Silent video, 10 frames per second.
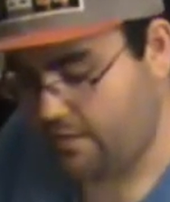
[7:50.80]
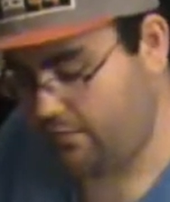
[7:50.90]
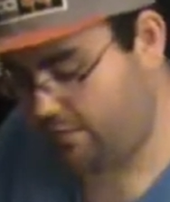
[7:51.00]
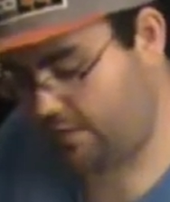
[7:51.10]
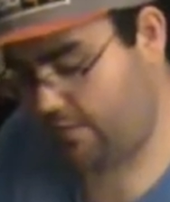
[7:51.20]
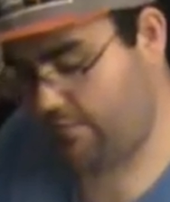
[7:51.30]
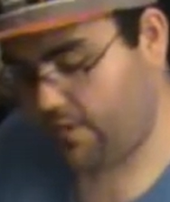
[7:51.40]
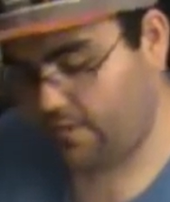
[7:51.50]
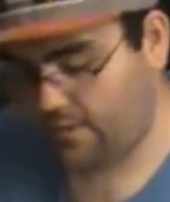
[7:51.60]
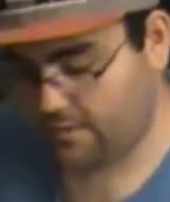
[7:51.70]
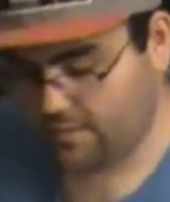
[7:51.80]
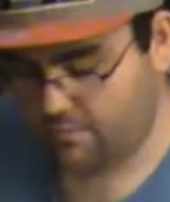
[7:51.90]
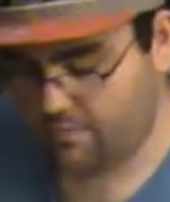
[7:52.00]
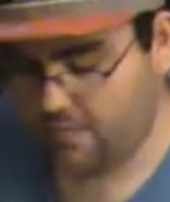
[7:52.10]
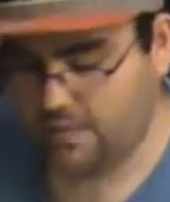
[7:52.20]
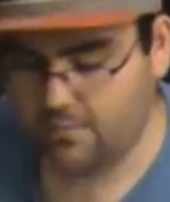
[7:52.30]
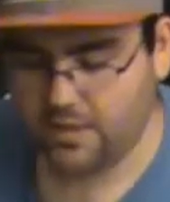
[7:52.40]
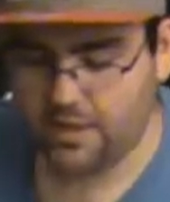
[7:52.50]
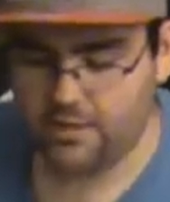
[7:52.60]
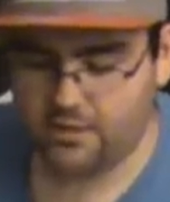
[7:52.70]
there's that one. I at least can maybe keep the
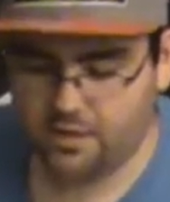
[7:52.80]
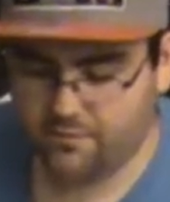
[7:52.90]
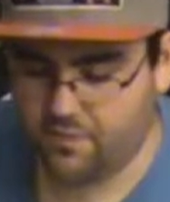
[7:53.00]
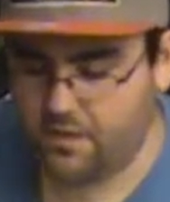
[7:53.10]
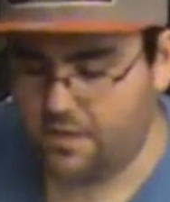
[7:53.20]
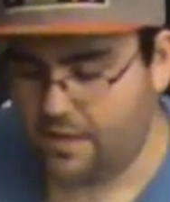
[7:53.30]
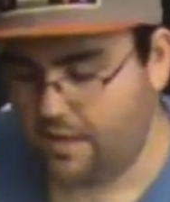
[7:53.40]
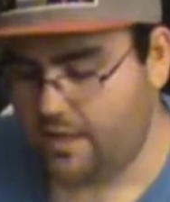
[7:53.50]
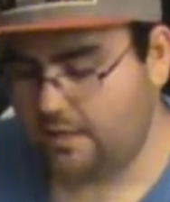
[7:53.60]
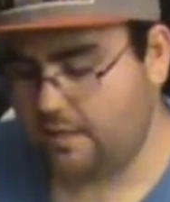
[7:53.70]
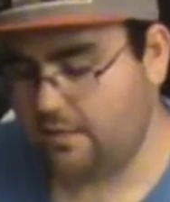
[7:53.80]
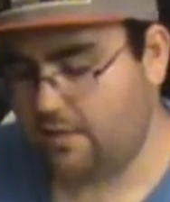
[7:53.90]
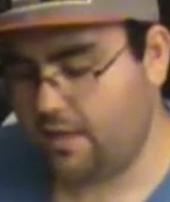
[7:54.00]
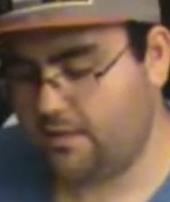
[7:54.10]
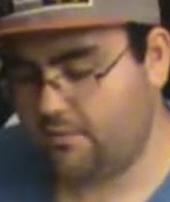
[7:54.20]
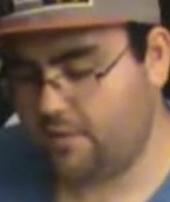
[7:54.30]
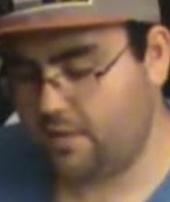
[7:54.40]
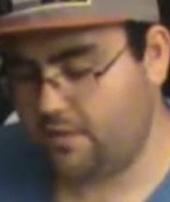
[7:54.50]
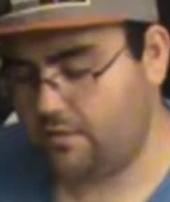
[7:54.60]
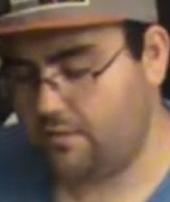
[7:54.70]
case off it. And then the last one
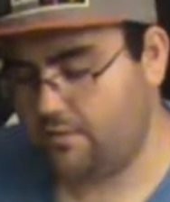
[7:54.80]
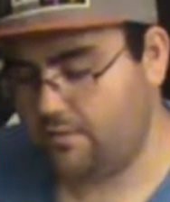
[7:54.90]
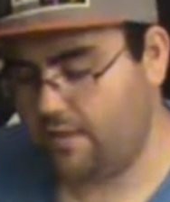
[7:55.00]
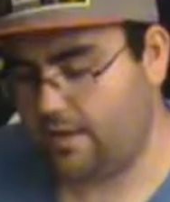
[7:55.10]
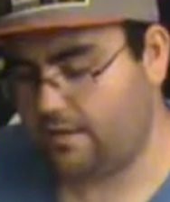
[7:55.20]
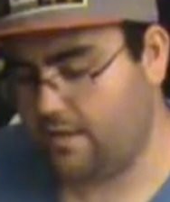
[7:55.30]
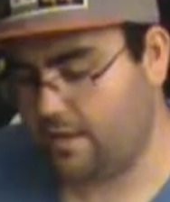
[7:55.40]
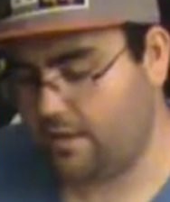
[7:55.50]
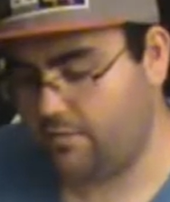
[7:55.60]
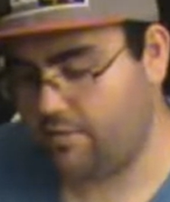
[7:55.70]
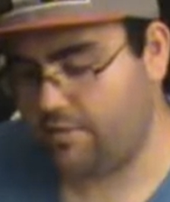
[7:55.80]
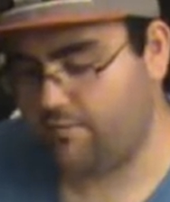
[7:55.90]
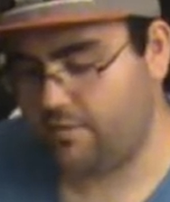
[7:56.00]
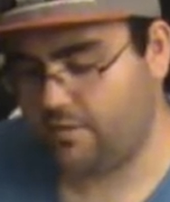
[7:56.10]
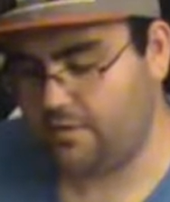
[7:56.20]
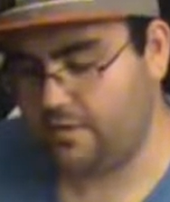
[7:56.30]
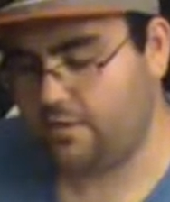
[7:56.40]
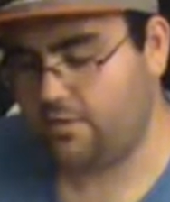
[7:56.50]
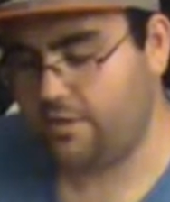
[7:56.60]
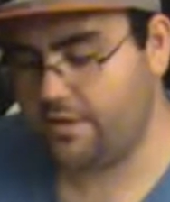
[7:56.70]
here that's not going to get resurfaced is
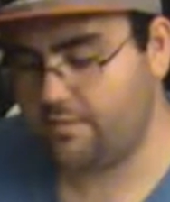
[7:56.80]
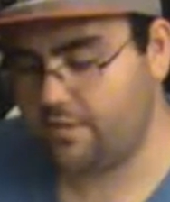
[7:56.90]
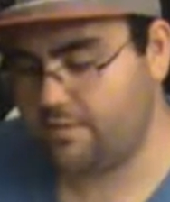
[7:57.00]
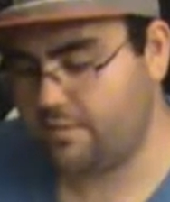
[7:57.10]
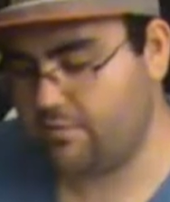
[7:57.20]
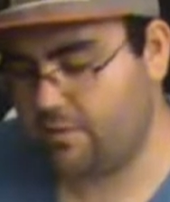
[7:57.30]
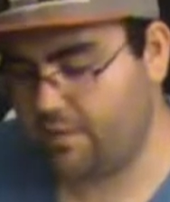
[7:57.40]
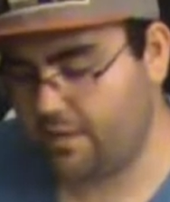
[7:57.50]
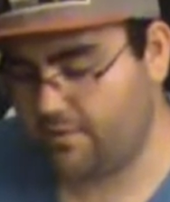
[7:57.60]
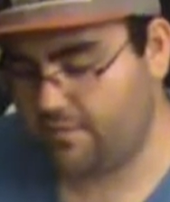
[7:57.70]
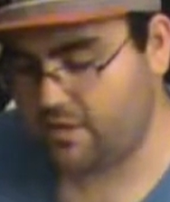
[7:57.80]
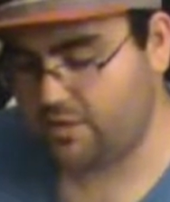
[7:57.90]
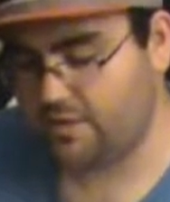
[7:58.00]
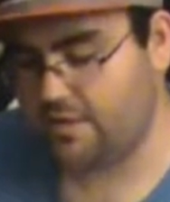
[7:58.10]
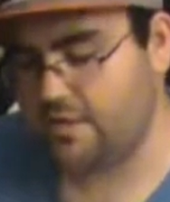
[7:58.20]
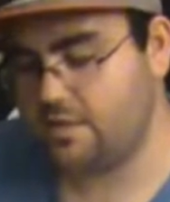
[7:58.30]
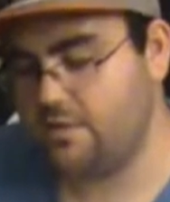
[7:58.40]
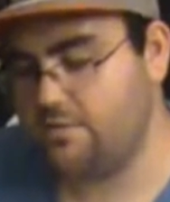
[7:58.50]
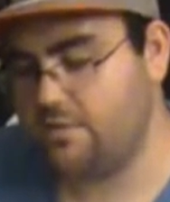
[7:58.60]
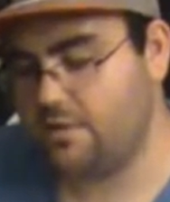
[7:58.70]
Nickelodeon SpongeBob SquarePants featuring the
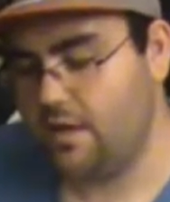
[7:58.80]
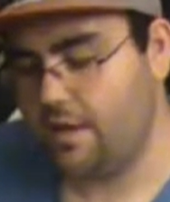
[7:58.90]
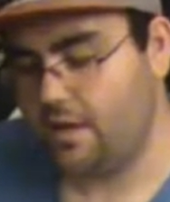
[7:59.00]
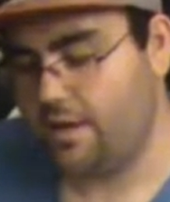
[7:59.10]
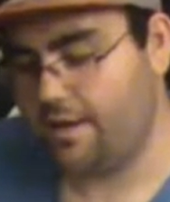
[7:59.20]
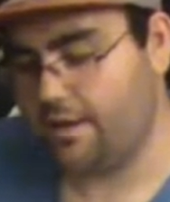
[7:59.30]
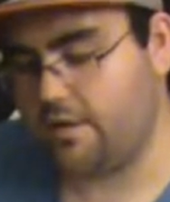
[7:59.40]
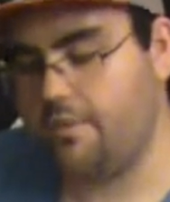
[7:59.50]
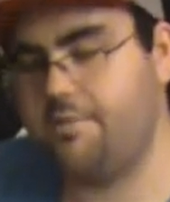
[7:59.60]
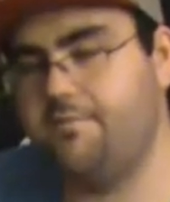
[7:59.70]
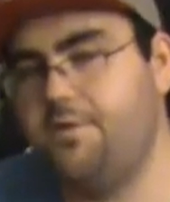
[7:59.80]
Nicktoons Globs of